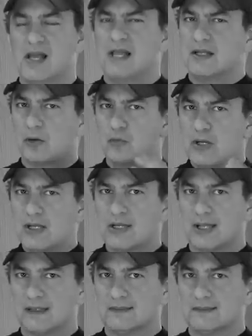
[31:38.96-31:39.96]
And I
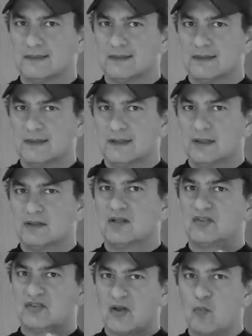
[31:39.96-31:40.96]
realize
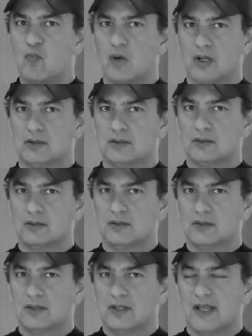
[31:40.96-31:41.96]
this someone
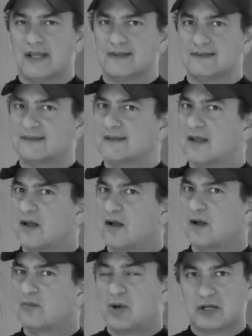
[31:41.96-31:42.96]
is
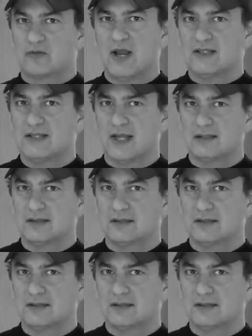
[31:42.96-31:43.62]
my granddad.